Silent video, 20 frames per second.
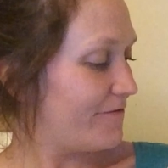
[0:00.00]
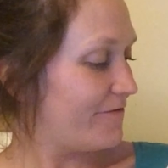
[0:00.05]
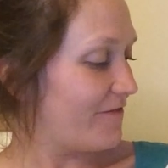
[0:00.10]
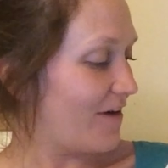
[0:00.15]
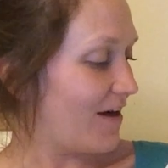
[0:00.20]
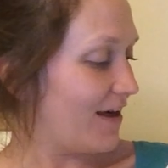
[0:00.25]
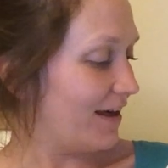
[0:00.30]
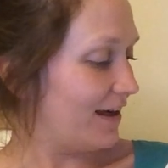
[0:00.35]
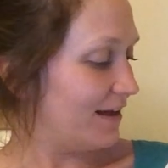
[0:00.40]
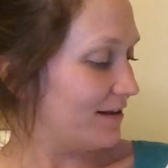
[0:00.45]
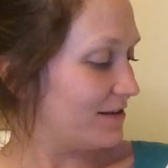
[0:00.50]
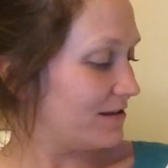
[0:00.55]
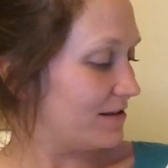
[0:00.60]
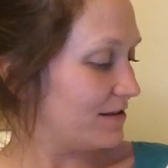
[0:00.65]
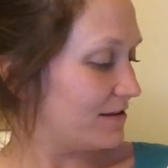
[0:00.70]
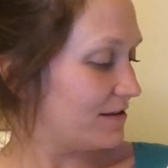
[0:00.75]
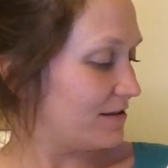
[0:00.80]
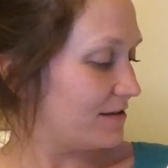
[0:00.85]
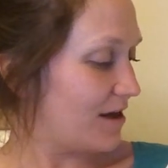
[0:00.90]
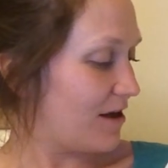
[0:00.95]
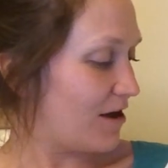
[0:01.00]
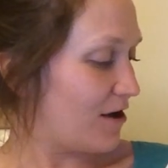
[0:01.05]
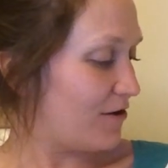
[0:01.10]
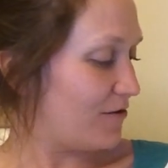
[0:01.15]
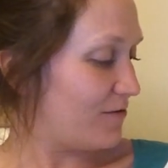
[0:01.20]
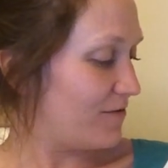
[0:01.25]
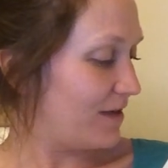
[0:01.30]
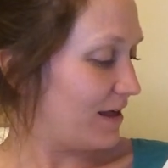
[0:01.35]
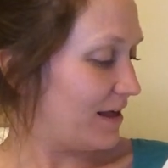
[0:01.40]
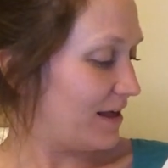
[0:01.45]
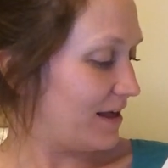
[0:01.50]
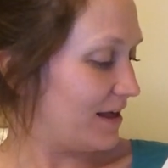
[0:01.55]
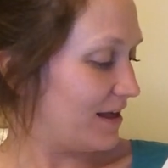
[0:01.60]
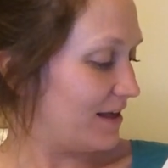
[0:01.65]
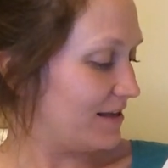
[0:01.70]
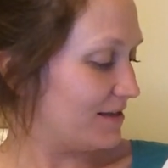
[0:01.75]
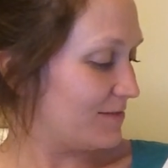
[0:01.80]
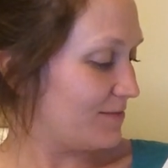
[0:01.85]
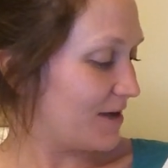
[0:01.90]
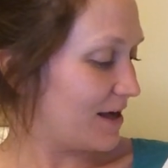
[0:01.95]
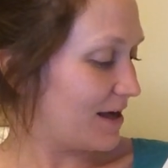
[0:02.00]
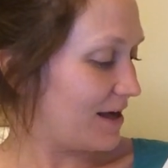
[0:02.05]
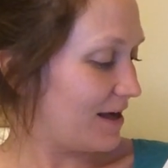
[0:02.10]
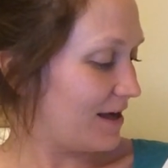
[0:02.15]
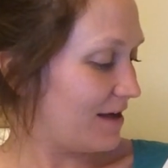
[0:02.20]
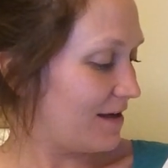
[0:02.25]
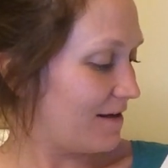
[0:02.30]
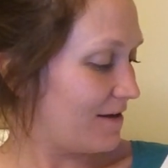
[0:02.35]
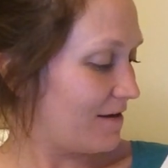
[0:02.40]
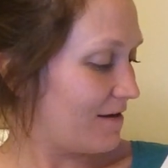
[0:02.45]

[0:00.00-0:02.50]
Fight. So, here's my...